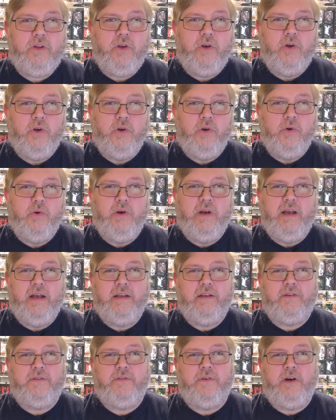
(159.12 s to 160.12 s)
who,
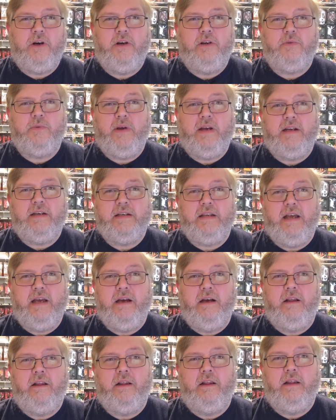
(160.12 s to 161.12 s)
as far as we can
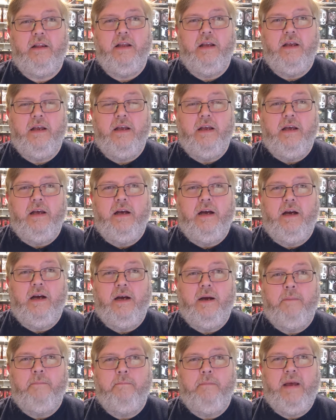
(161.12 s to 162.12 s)
tell,
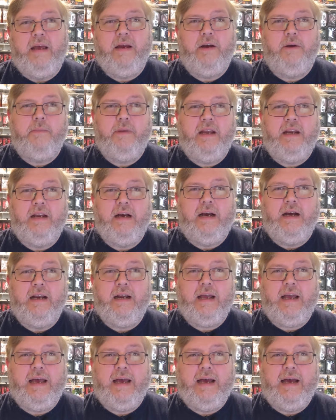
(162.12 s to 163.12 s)
may or may not
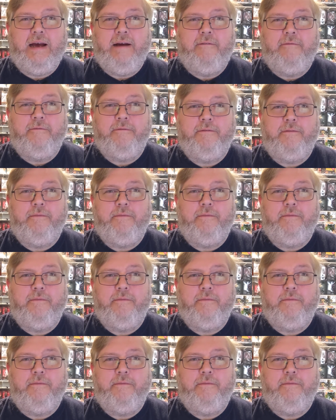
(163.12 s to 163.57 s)
have